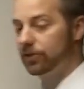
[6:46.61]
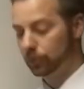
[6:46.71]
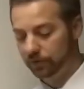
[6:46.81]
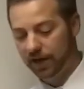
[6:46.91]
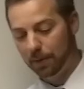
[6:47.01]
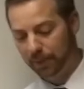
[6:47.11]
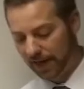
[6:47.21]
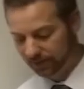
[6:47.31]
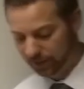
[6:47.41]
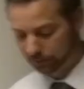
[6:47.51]
so we've got
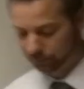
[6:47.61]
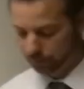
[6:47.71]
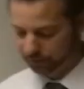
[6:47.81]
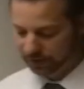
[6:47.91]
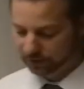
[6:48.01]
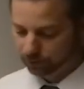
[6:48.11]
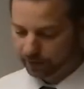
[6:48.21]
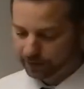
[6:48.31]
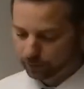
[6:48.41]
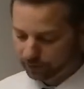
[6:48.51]
pi times 14
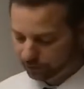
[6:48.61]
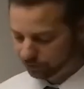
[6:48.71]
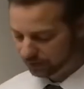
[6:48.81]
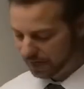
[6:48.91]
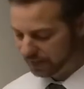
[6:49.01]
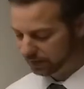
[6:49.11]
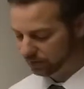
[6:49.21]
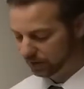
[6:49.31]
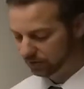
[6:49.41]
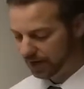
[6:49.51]
squared, or
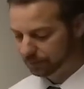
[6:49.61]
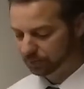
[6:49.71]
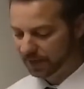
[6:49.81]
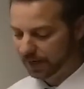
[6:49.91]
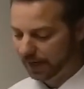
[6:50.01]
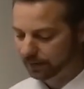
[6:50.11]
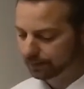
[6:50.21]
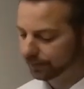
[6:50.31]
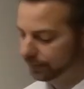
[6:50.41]
196 times pi.